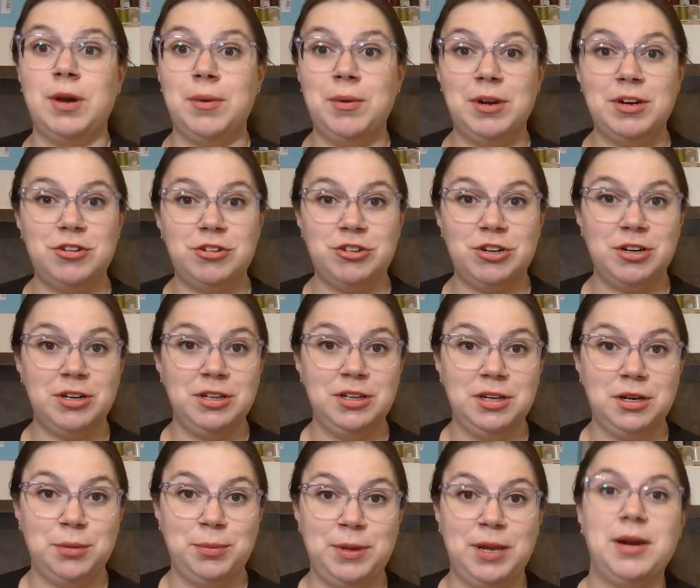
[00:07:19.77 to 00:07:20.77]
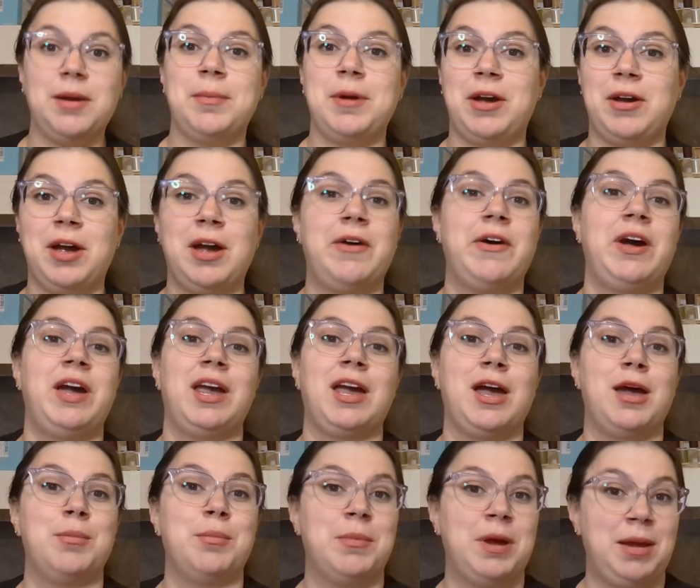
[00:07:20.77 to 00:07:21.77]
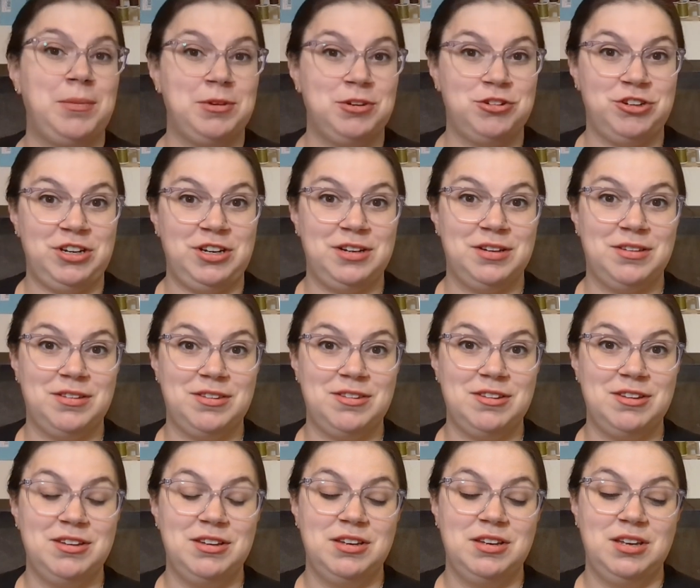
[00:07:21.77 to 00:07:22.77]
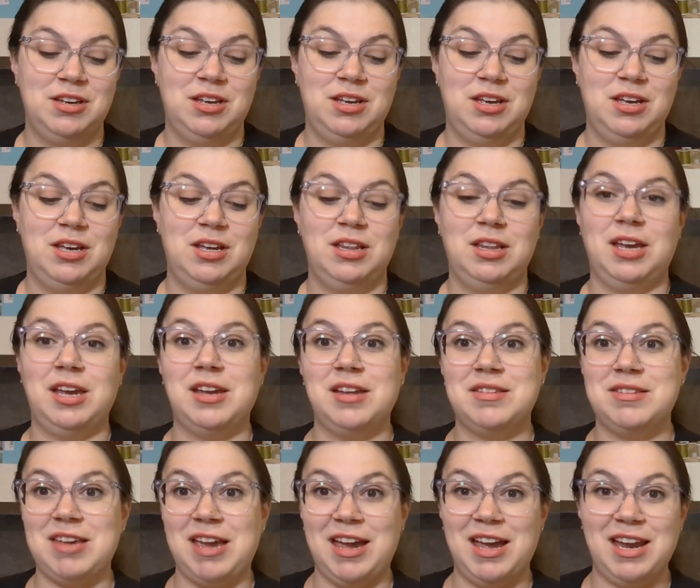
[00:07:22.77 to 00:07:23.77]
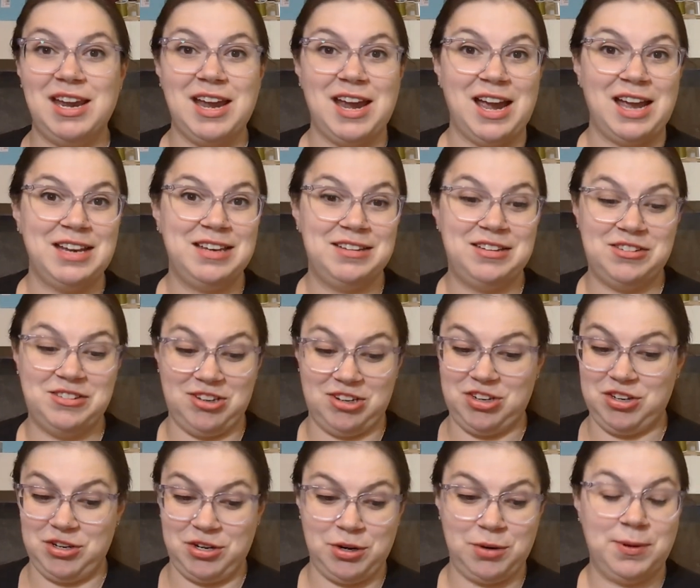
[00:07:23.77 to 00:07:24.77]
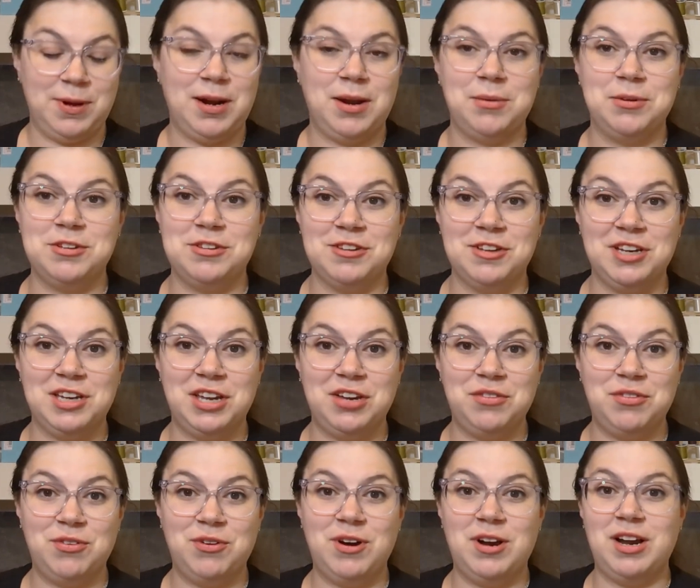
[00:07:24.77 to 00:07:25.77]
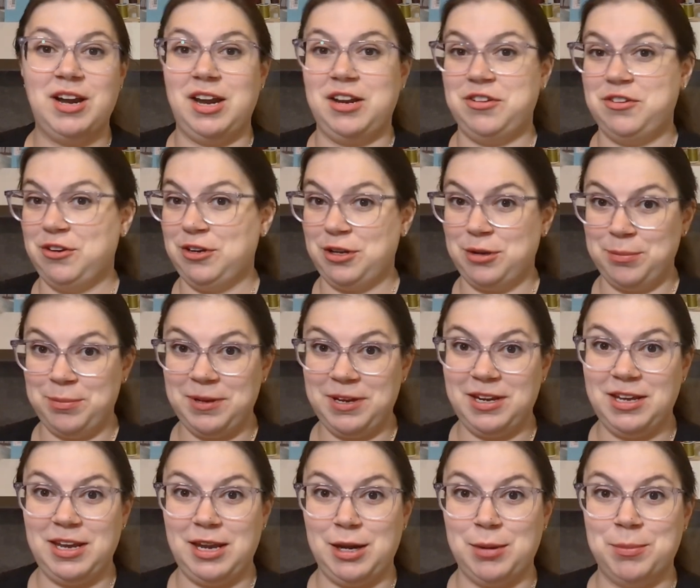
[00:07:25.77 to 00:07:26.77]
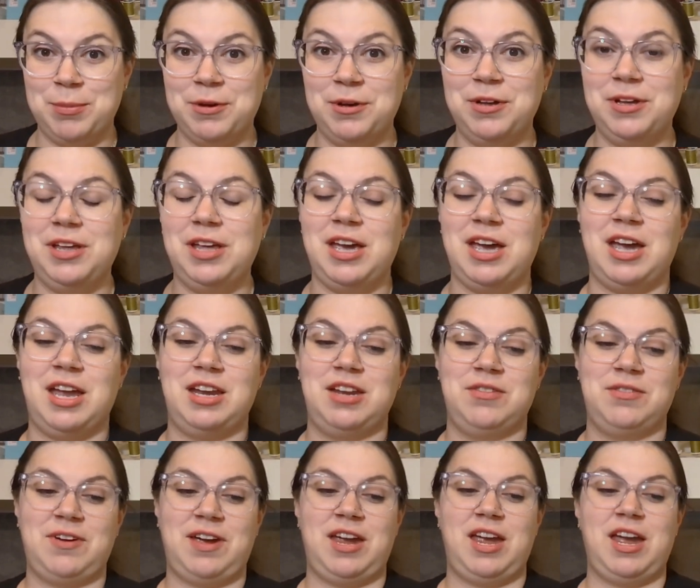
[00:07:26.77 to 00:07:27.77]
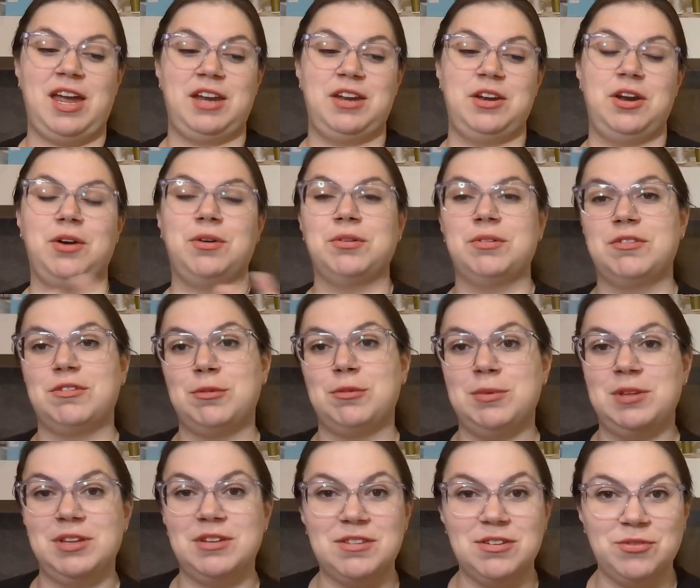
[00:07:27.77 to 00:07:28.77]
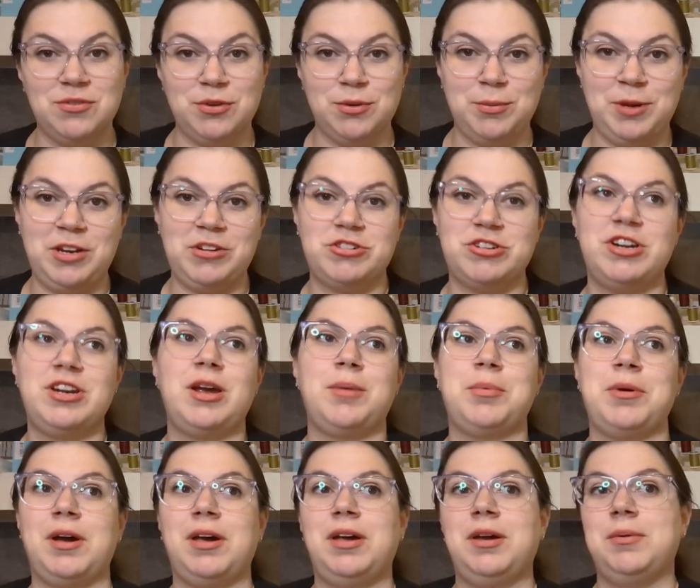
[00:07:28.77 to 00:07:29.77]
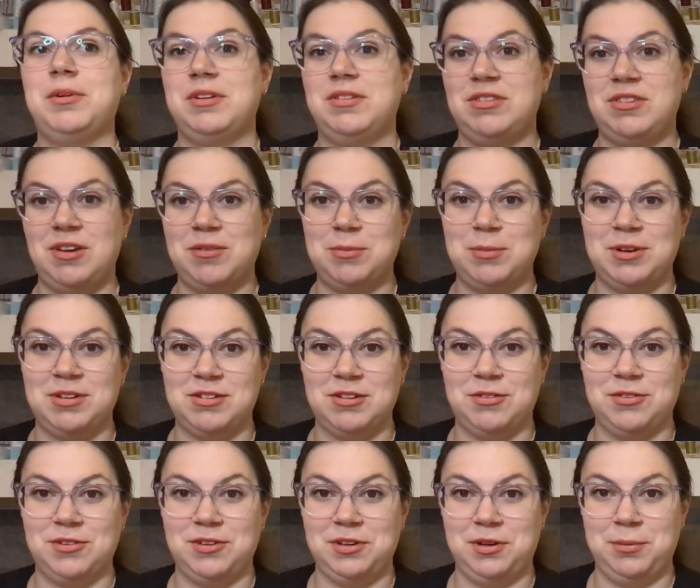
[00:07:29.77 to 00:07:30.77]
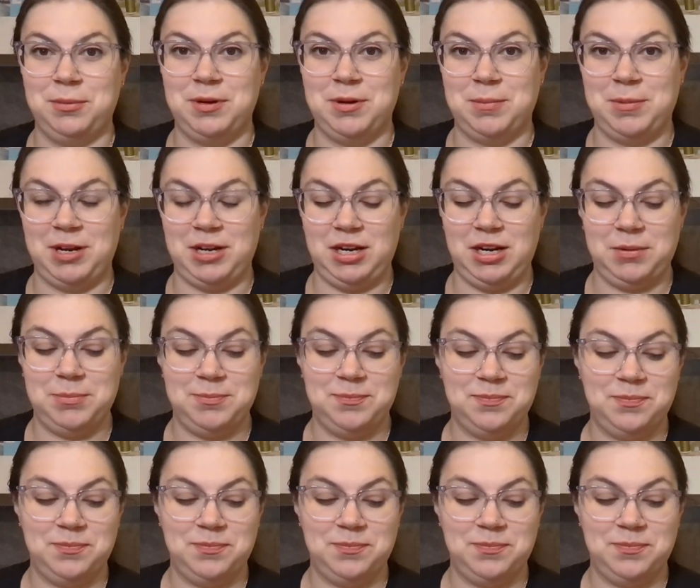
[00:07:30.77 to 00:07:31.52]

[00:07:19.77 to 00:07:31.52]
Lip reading: I want to share a little bit about how I got my machines. Like I said, I didn't know what I was looking for and I took a big gamble, and if I had known some of this information, I probably would have saved myself a little bit of money.